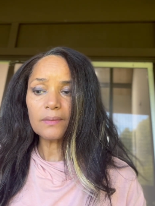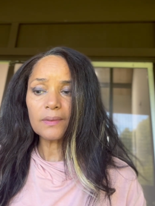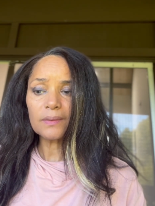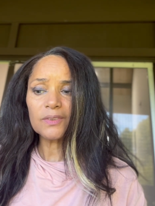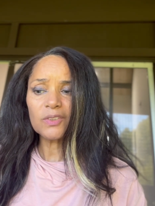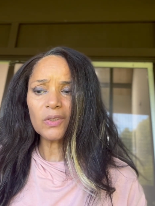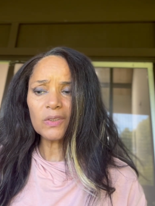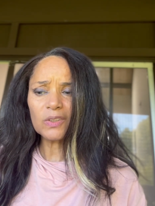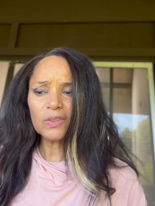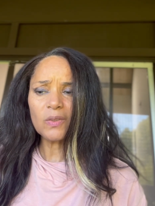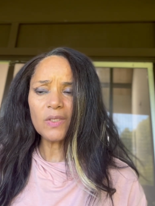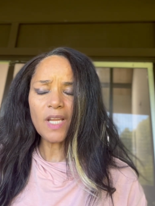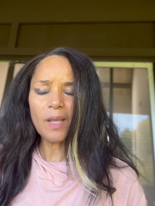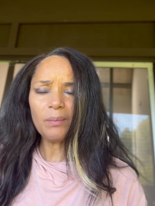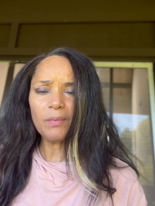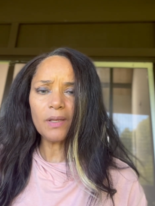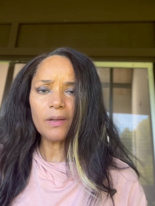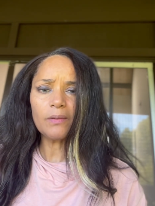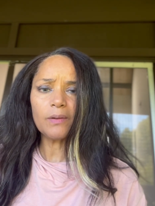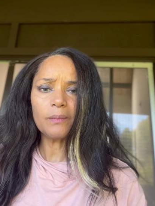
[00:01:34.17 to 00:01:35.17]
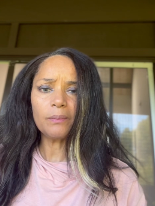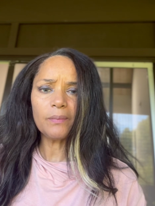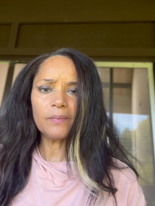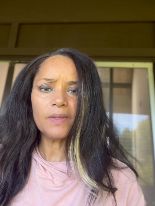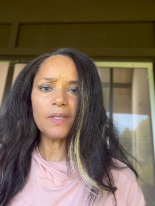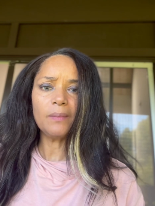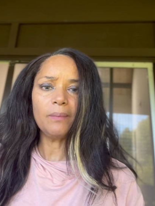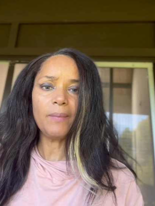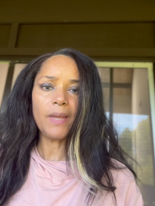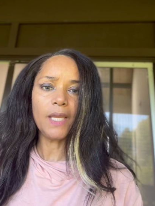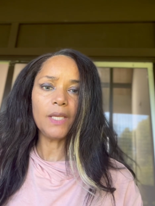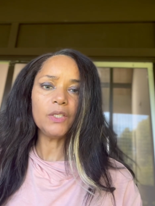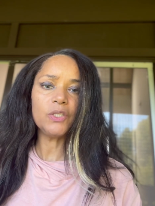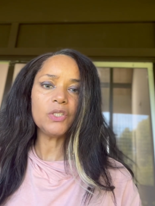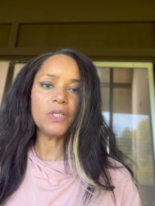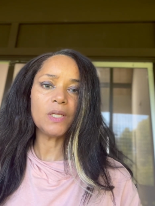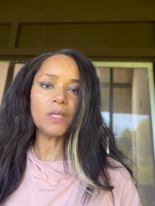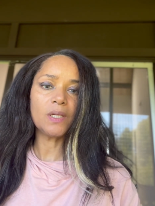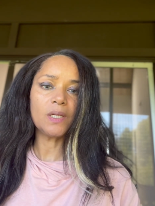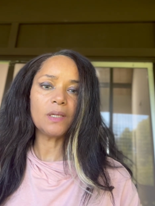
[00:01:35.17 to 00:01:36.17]
Just to name the
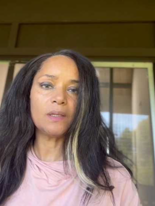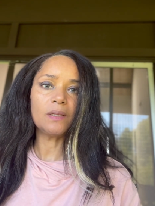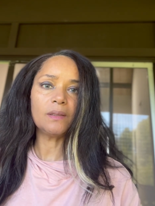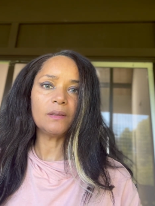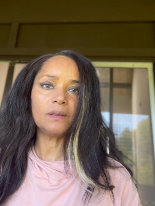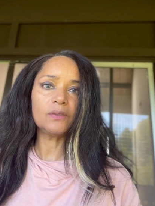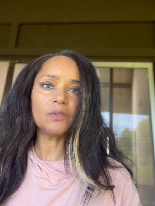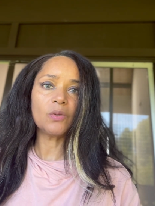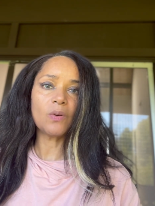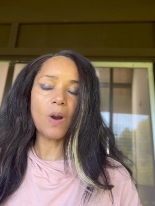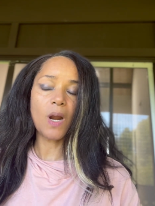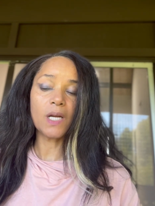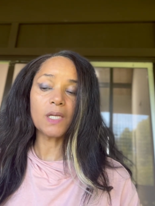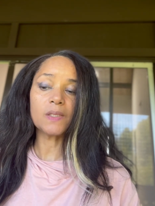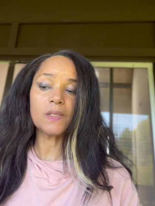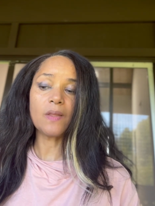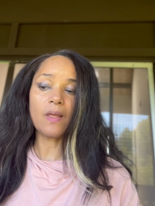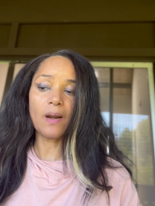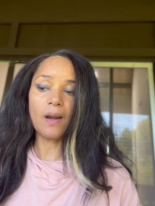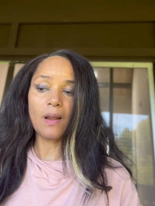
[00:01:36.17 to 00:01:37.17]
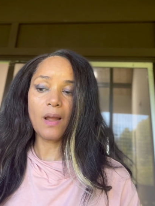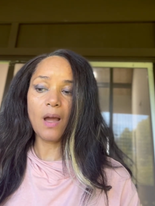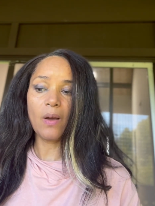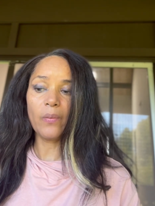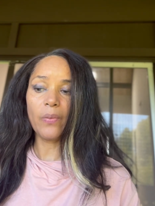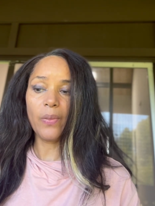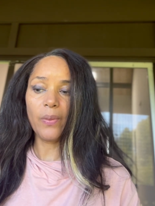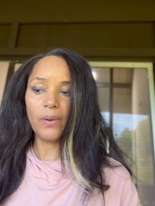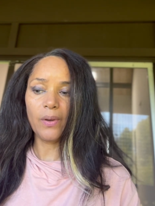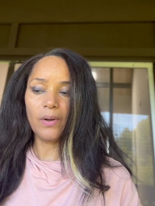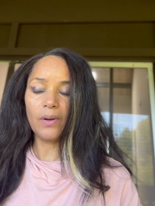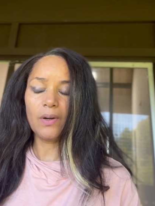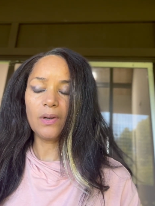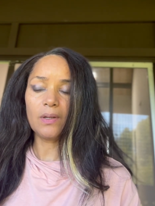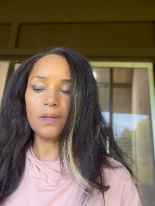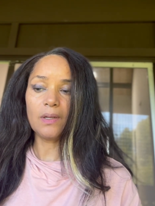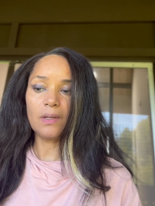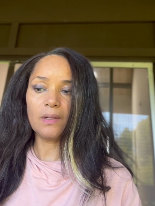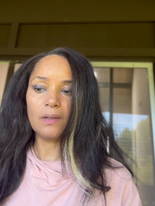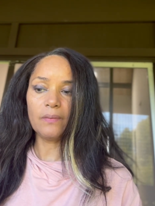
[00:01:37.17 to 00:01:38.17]
major drugs that are out
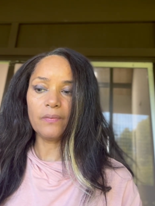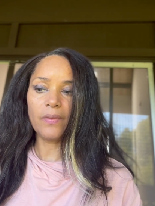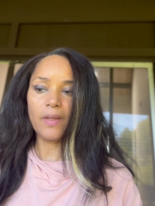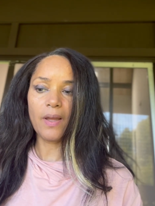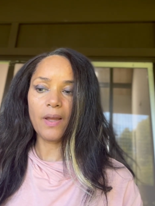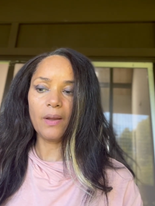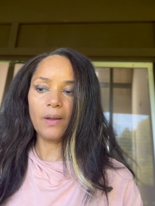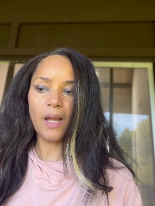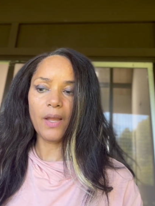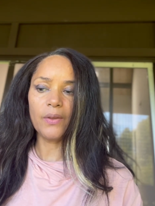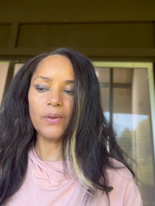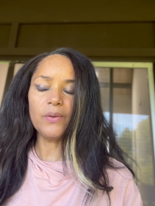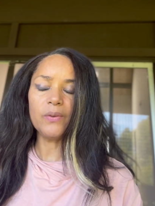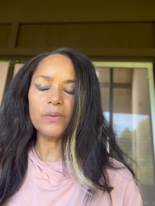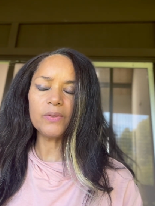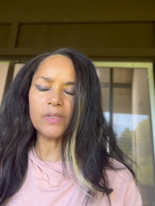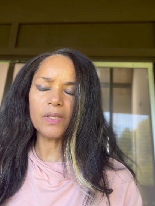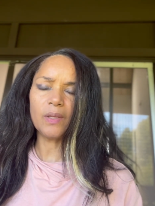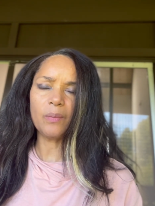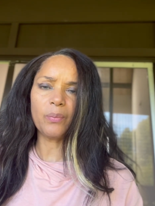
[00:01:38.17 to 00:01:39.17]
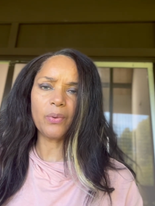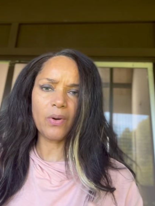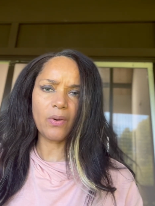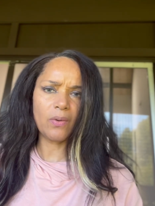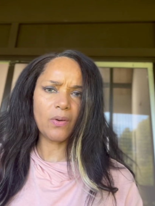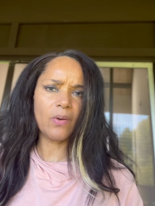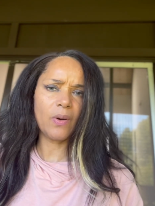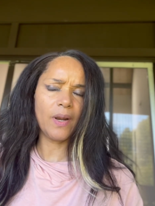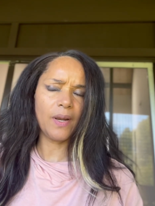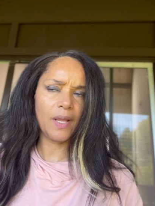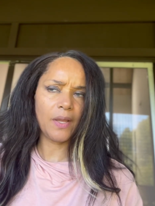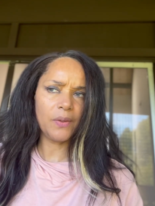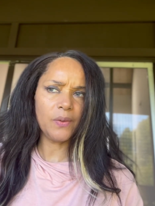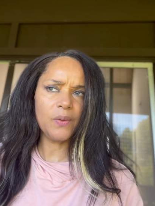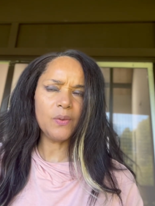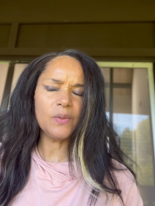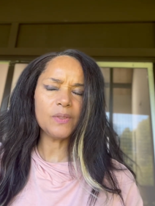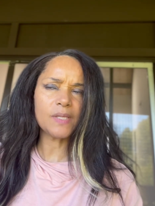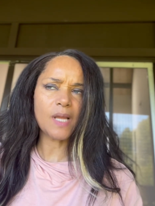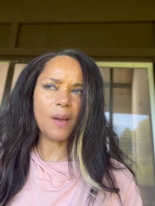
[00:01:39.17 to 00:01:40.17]
there that I use in the protocol, and I
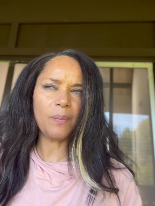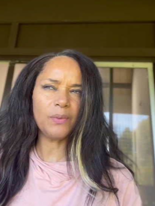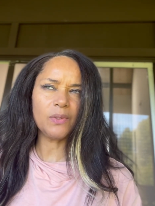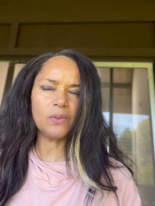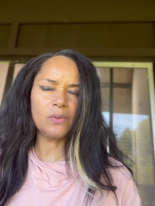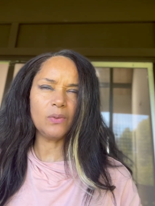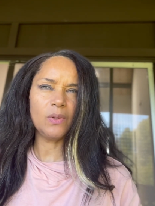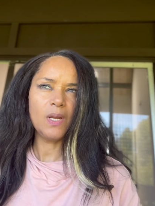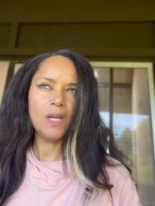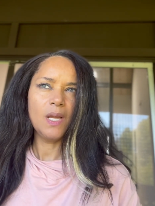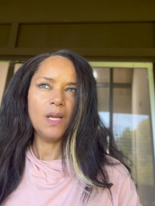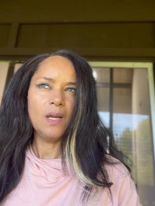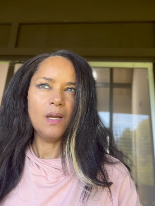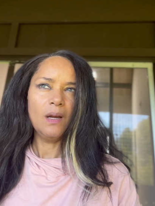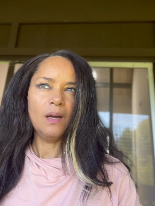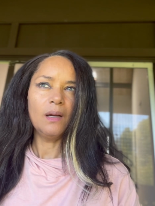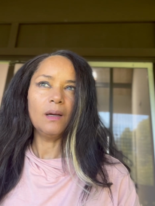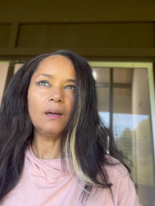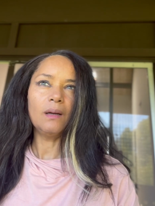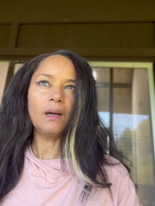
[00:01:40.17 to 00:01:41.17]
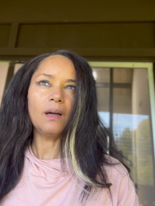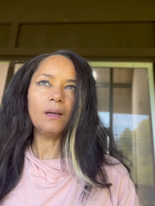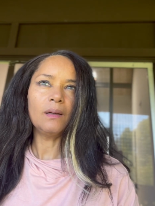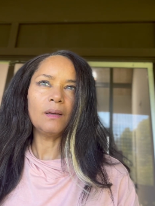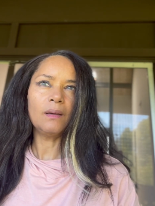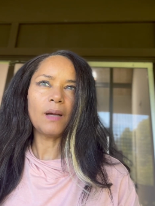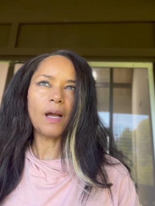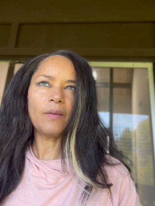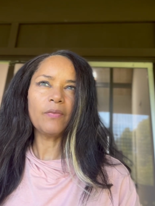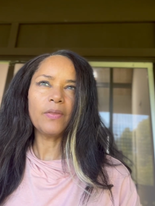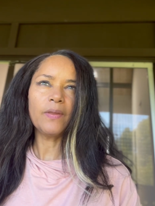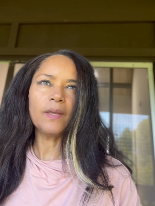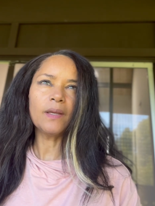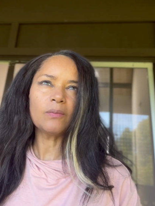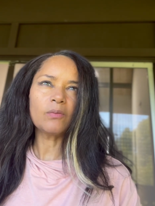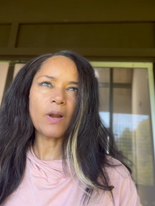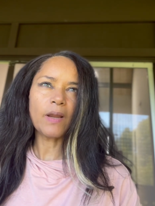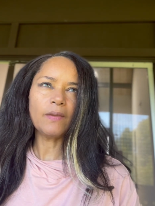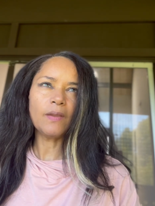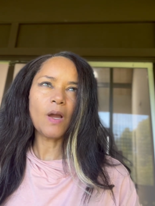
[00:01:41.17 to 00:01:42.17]
use up to I think
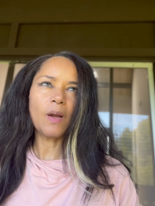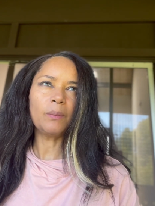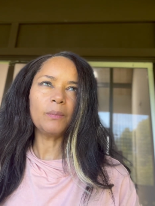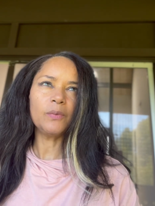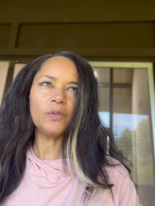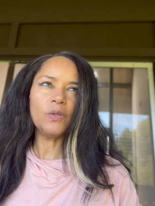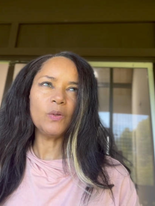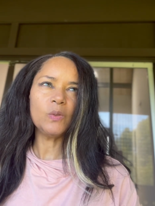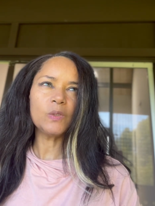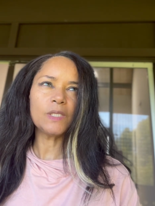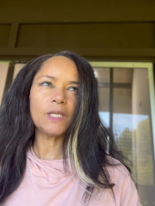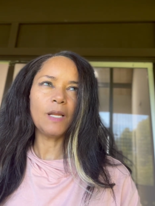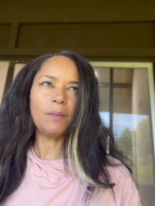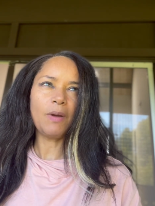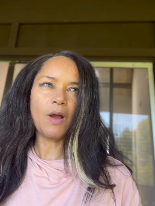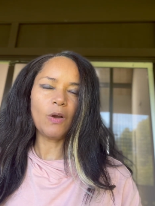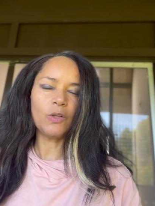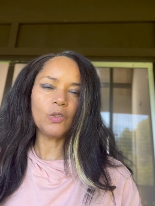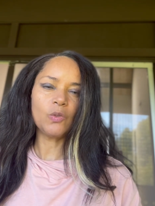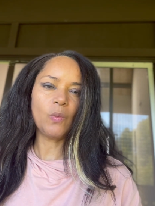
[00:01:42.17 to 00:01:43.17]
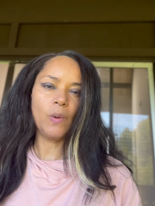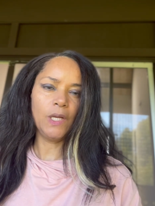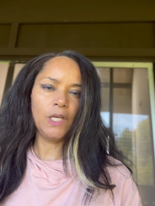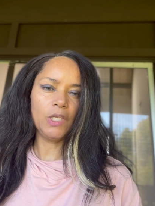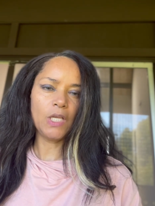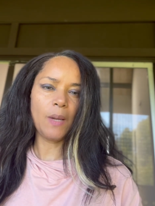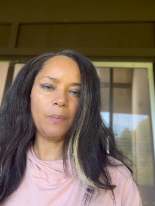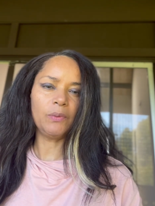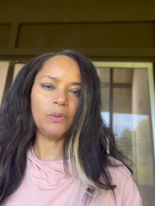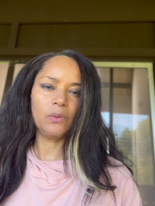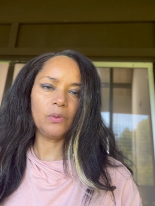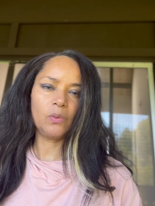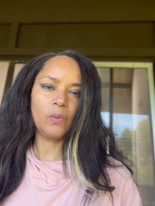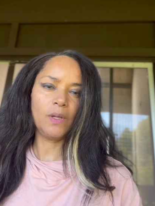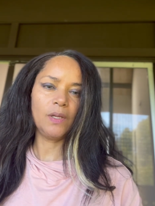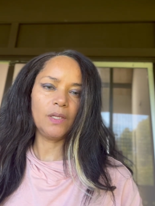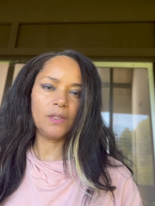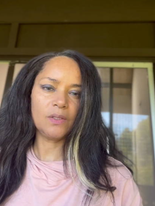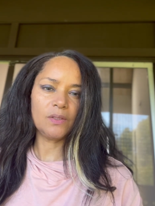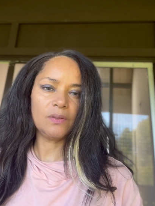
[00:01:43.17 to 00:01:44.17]
right now I'm using about 20 up to
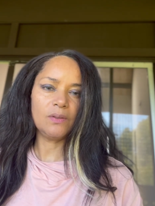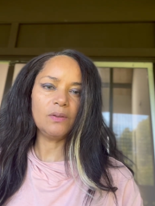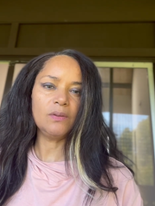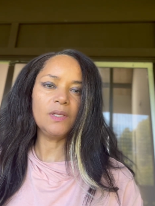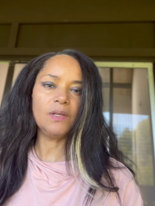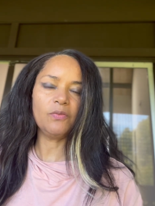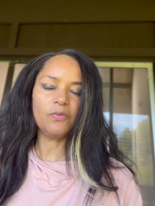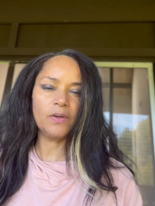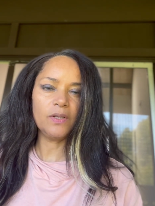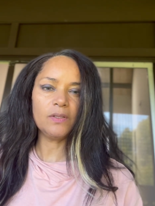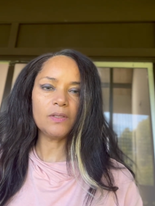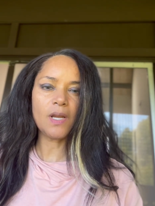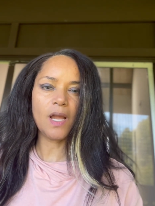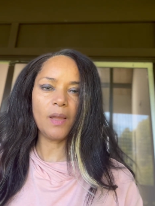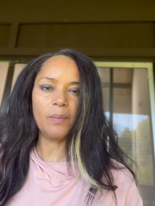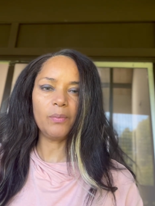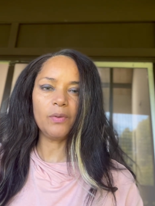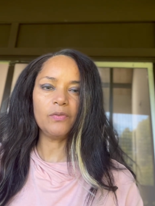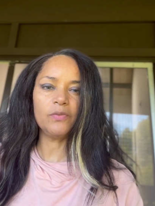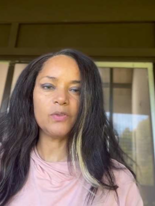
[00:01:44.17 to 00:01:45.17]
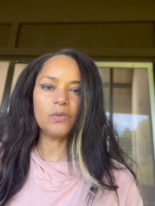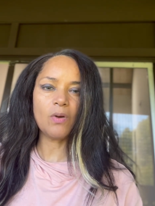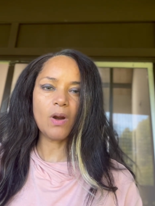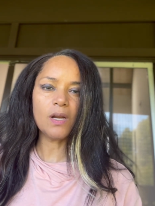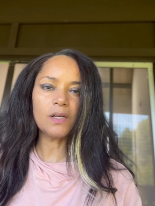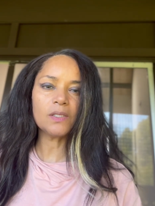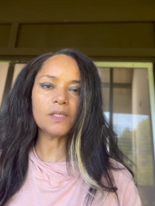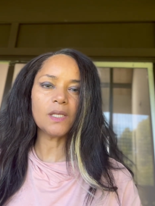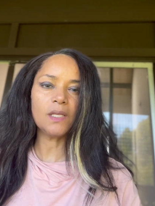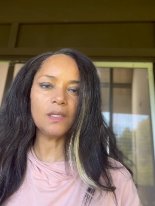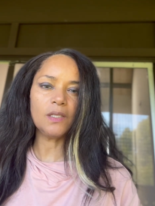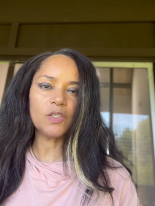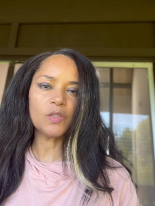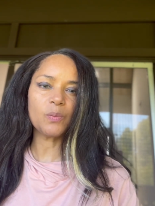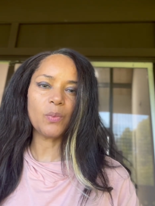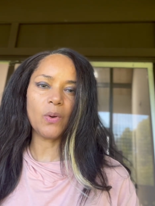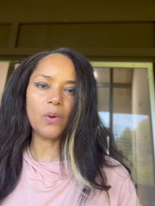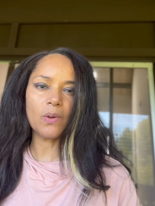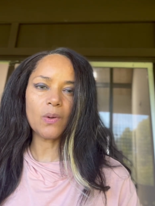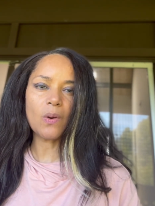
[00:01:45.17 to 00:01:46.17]
22 different type of drugs in this
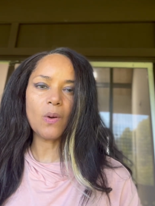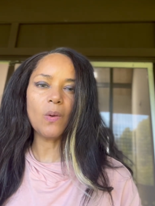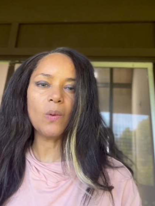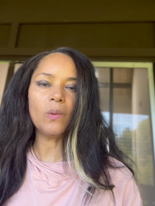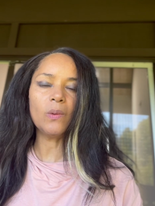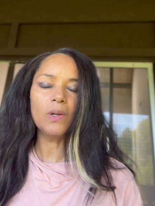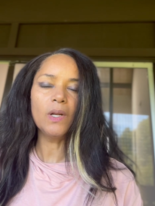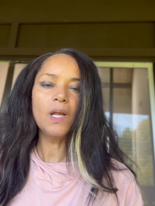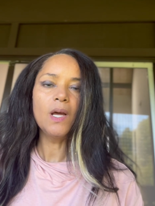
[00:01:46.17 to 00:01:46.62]
protocol